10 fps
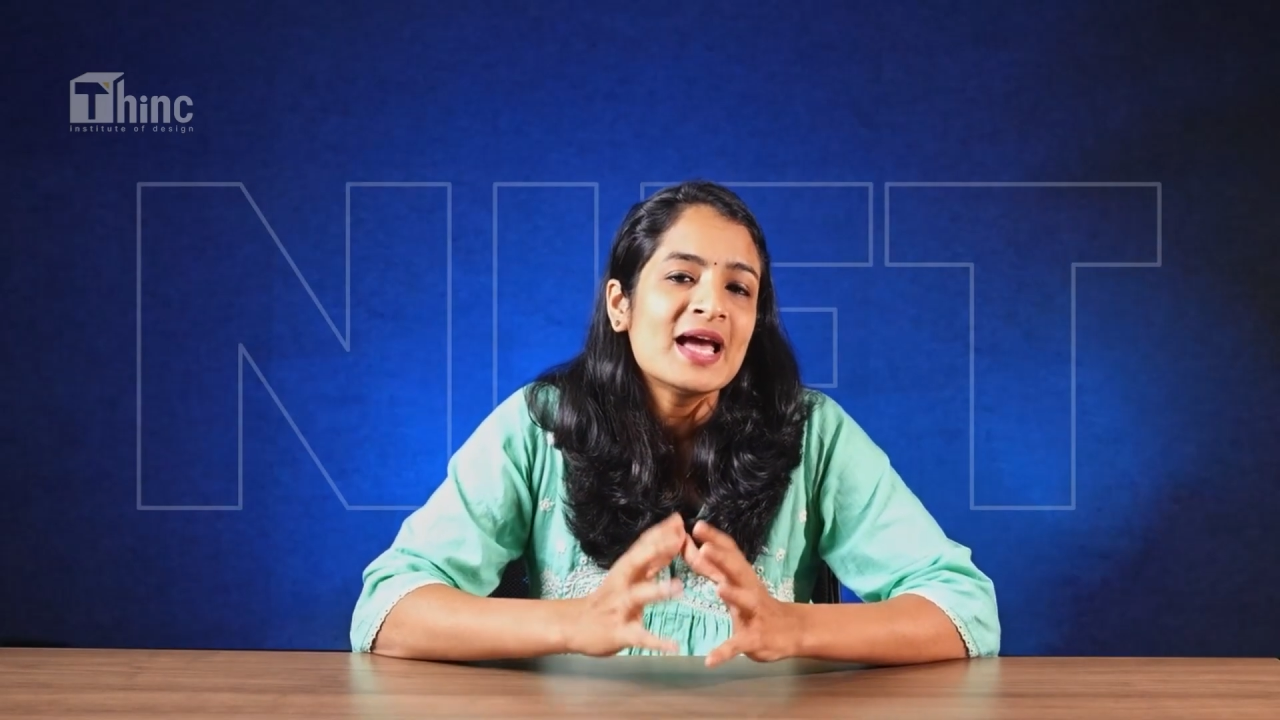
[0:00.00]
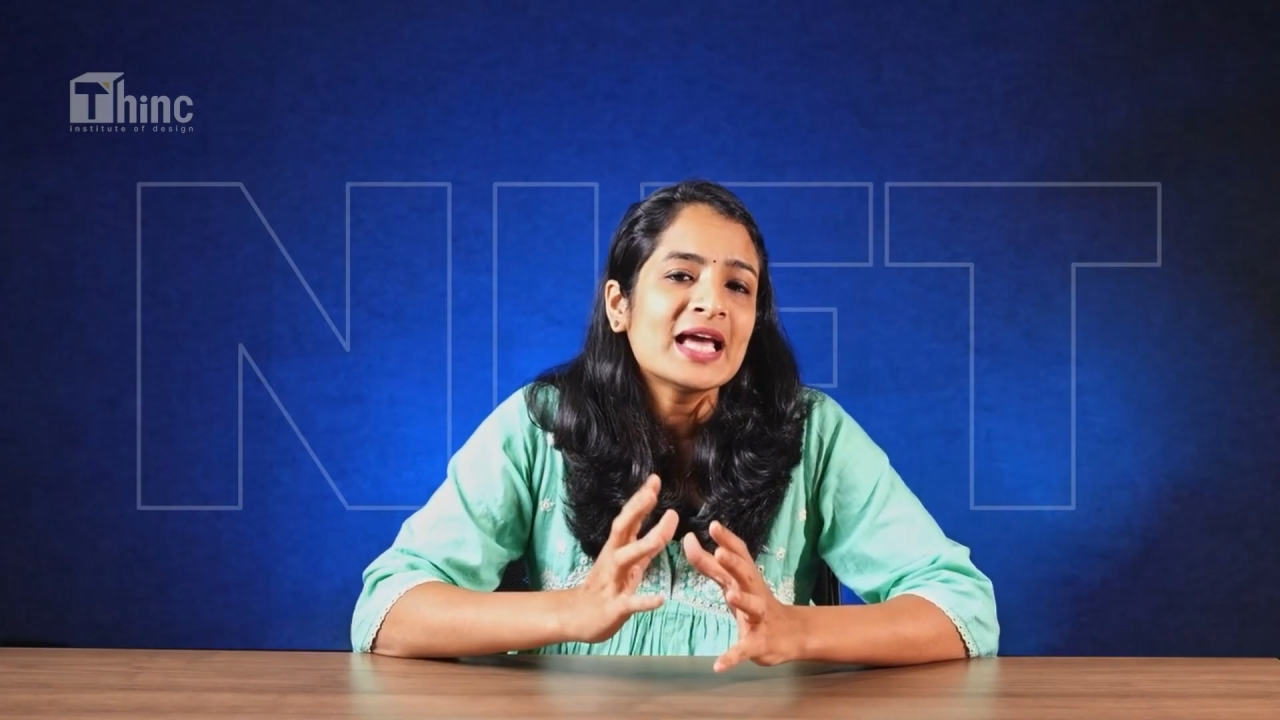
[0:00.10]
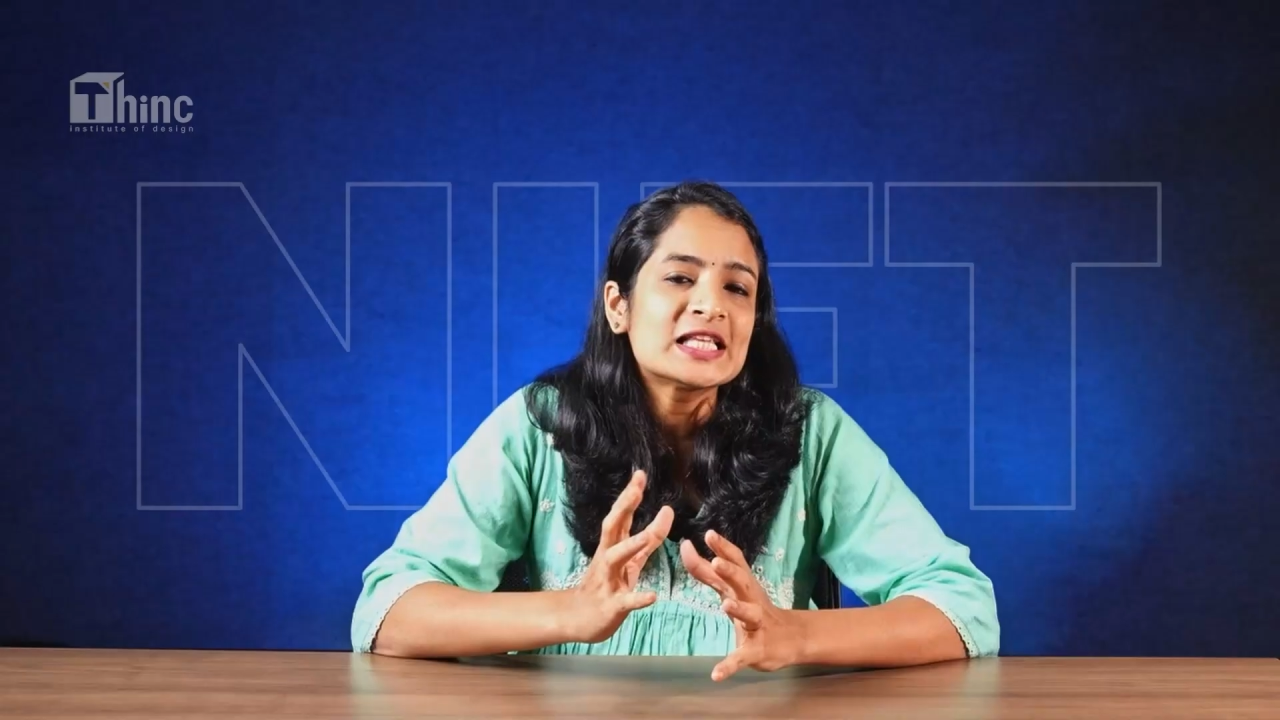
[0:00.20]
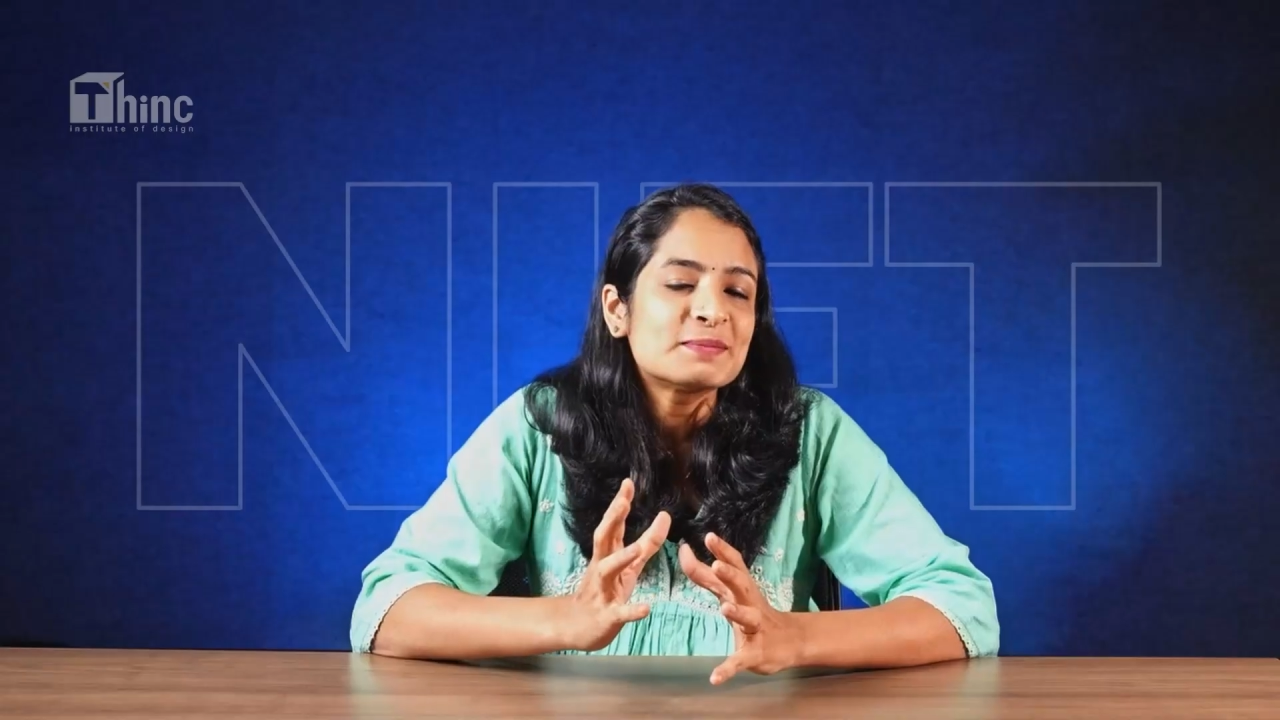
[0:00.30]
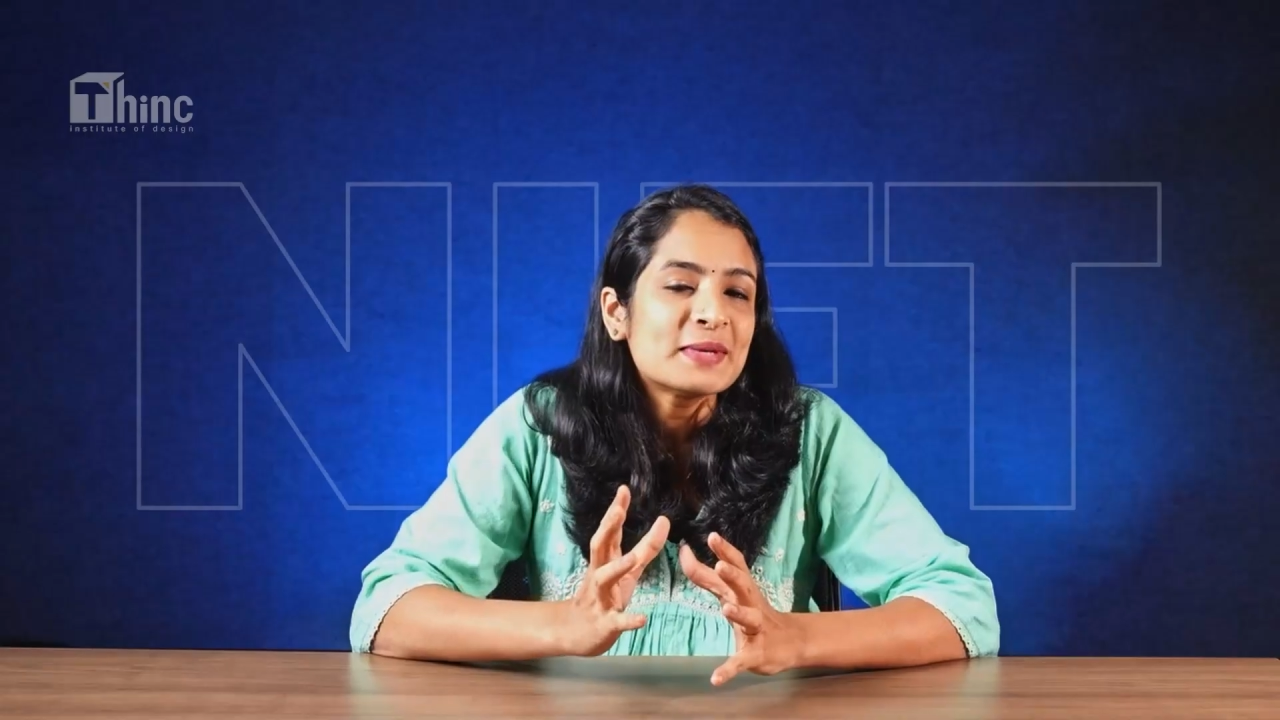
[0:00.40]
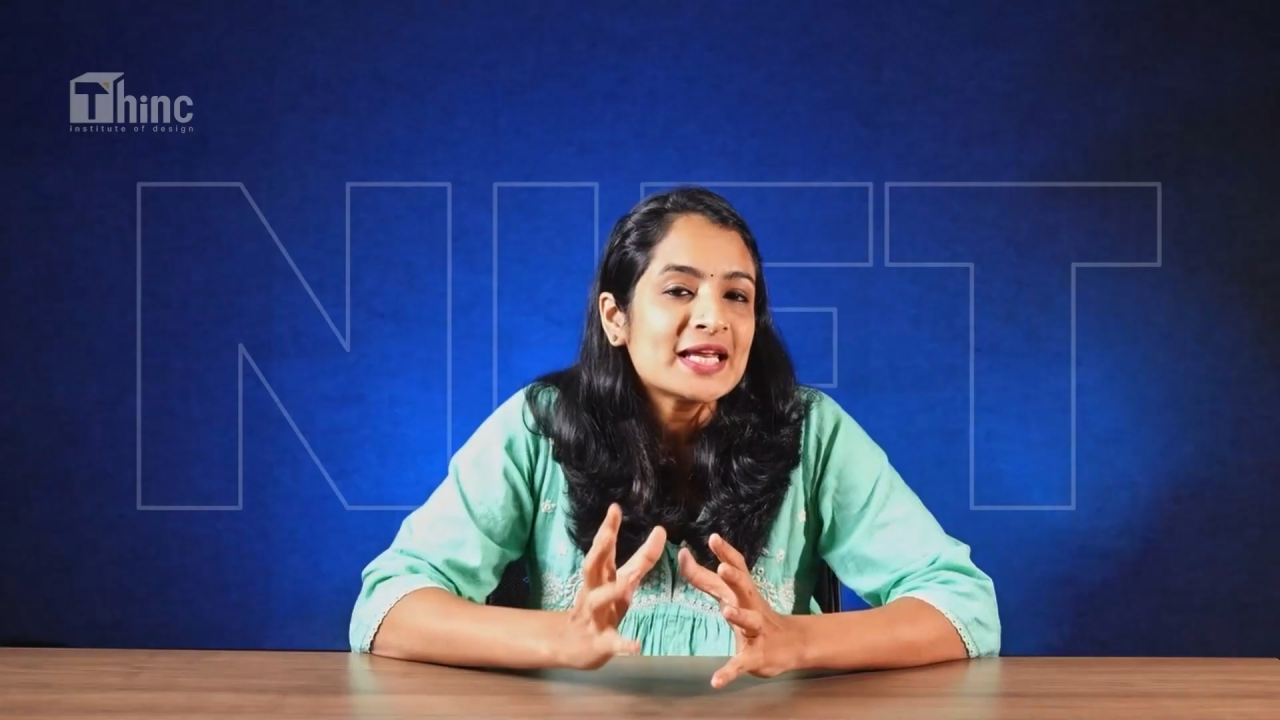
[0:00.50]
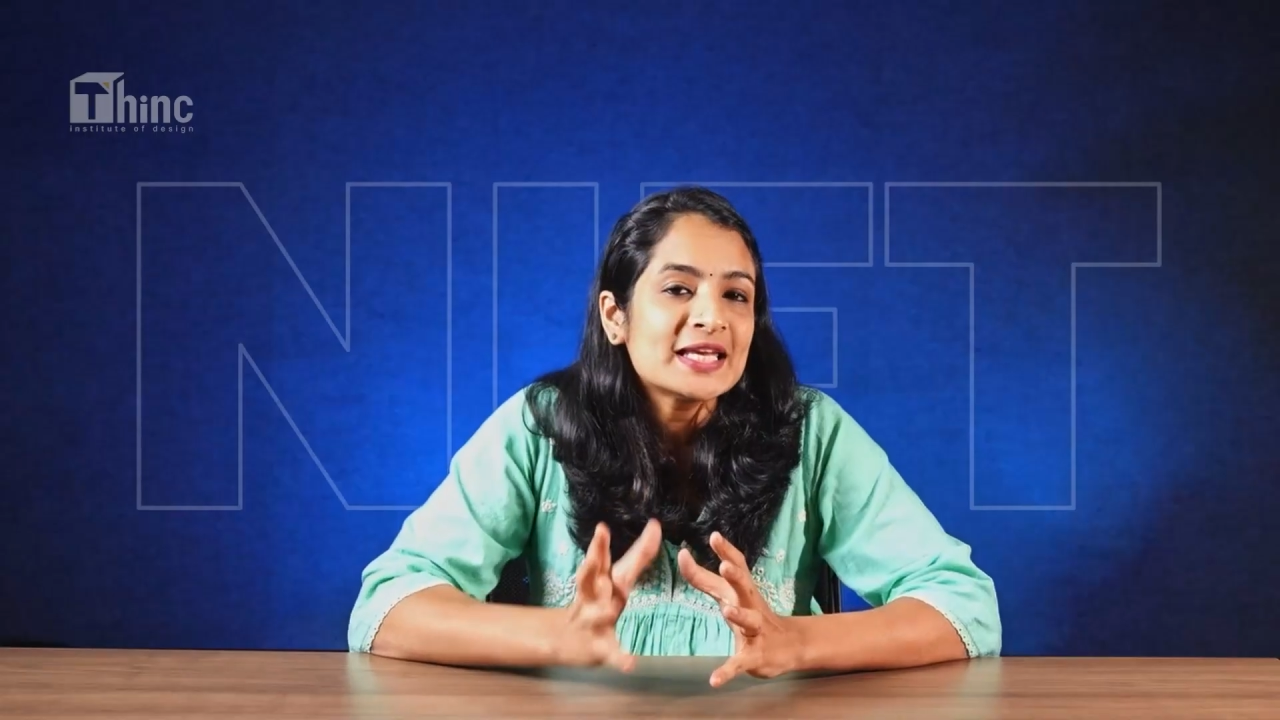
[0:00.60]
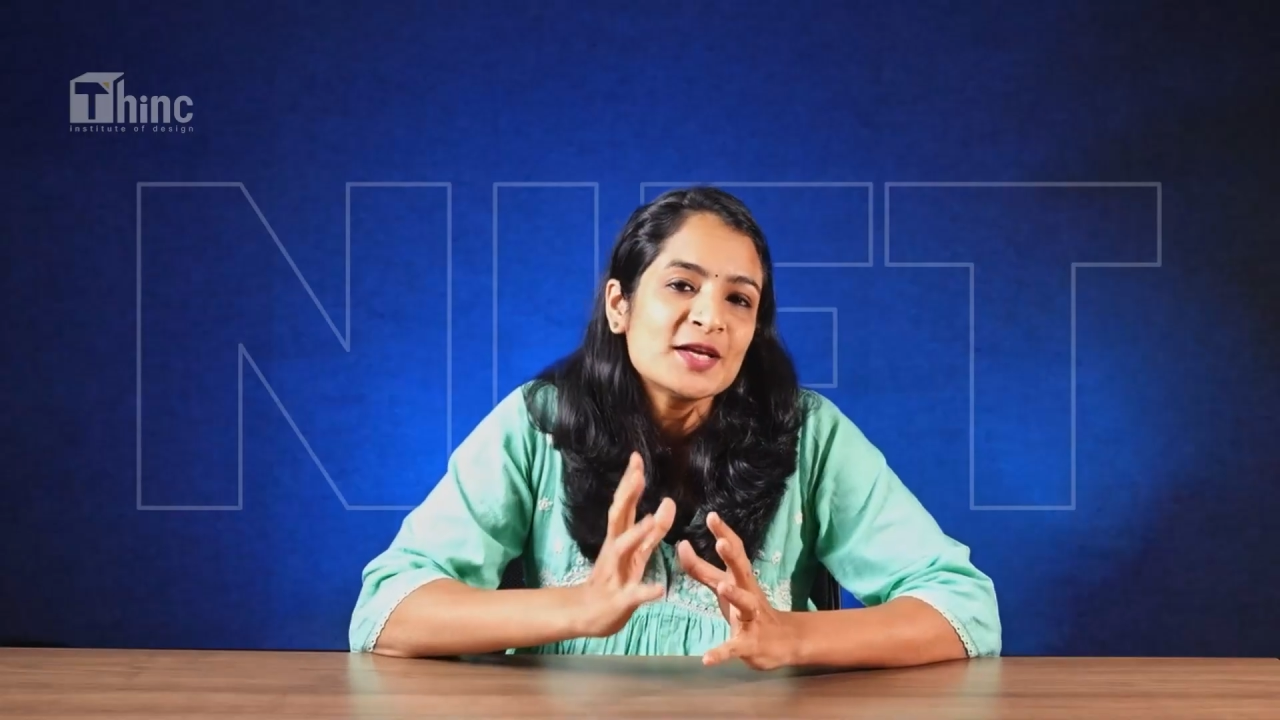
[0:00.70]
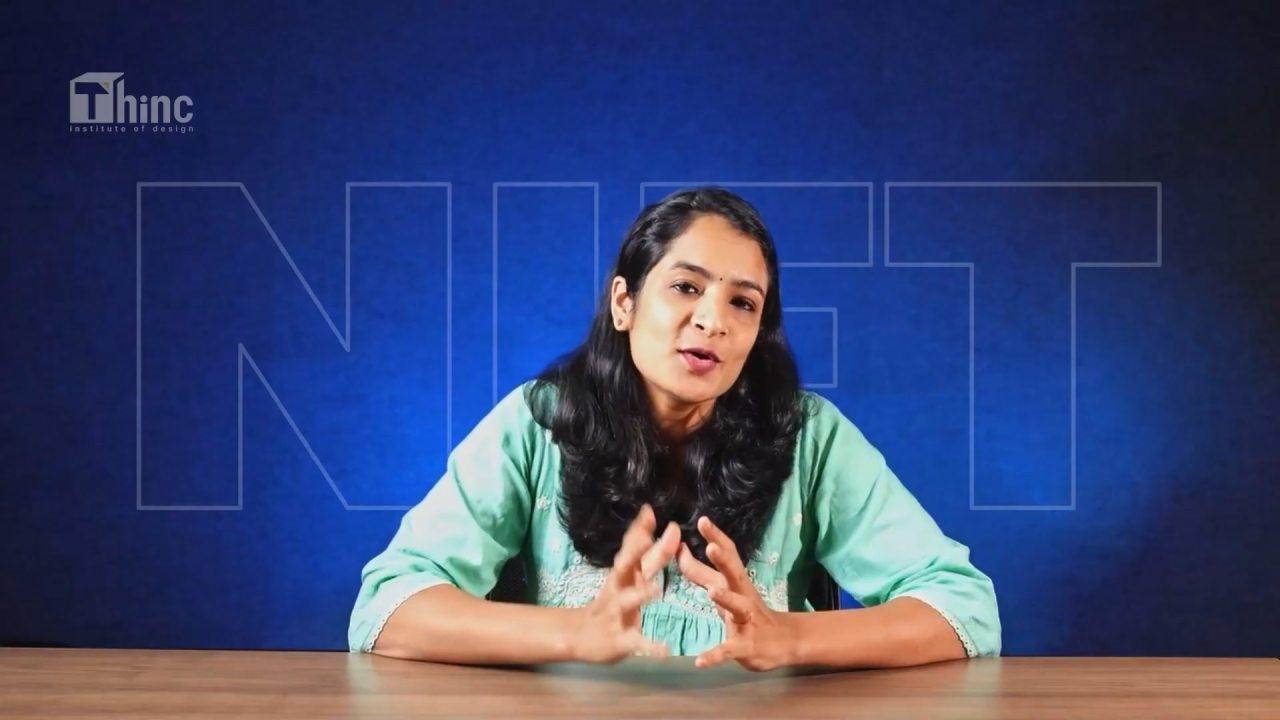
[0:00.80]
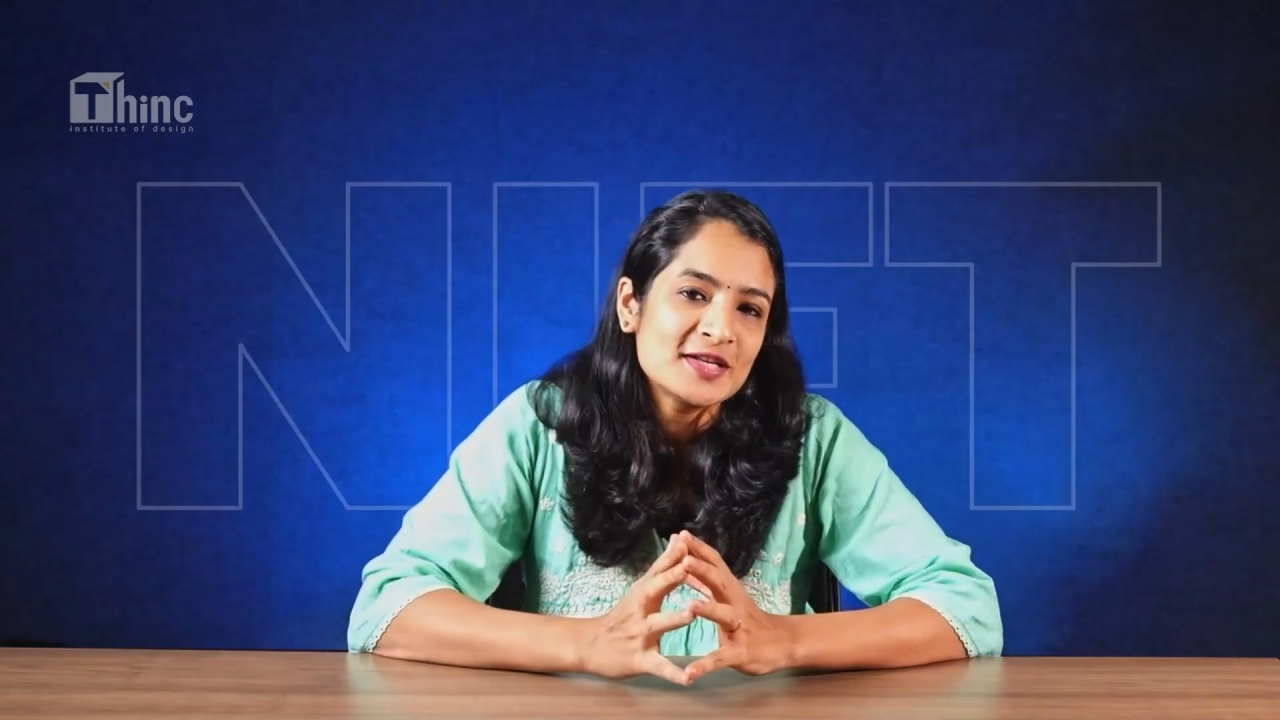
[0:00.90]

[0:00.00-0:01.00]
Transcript: explaining your